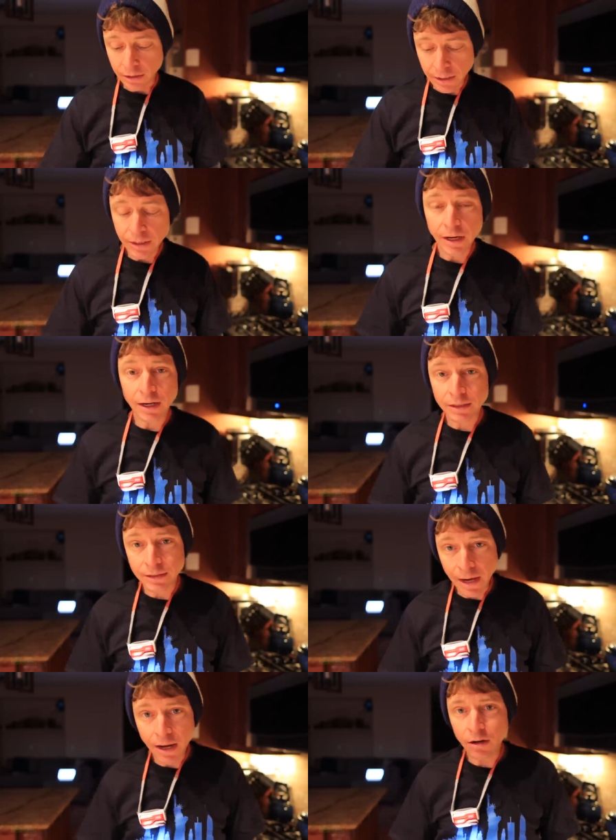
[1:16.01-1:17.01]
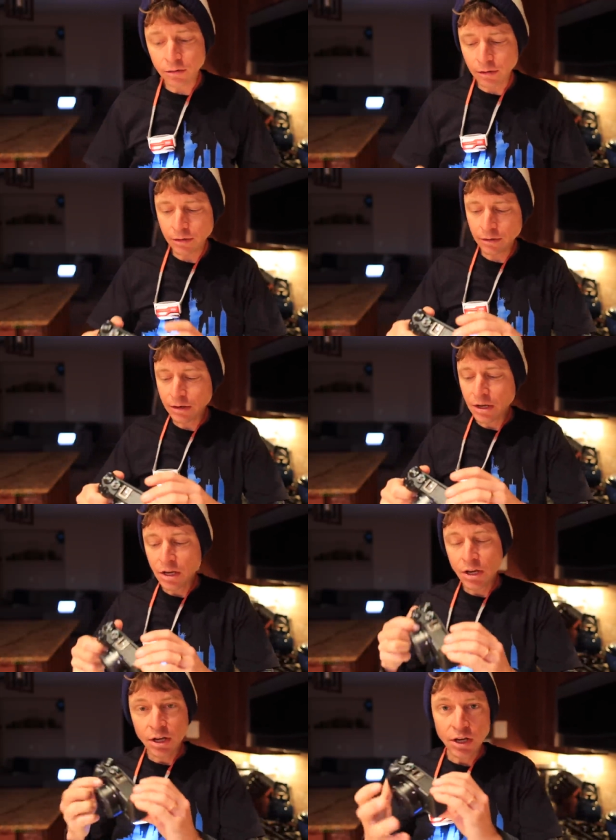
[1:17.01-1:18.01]
get knocked down
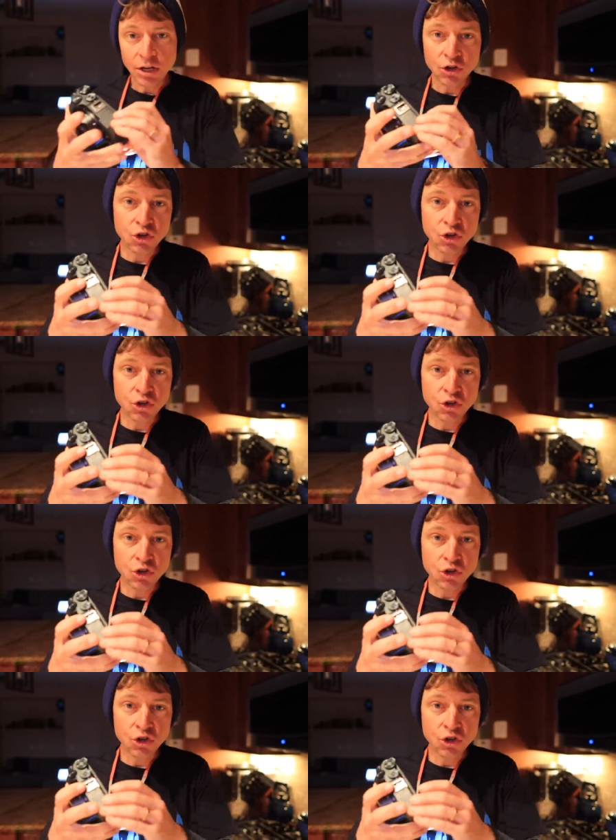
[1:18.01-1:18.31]
in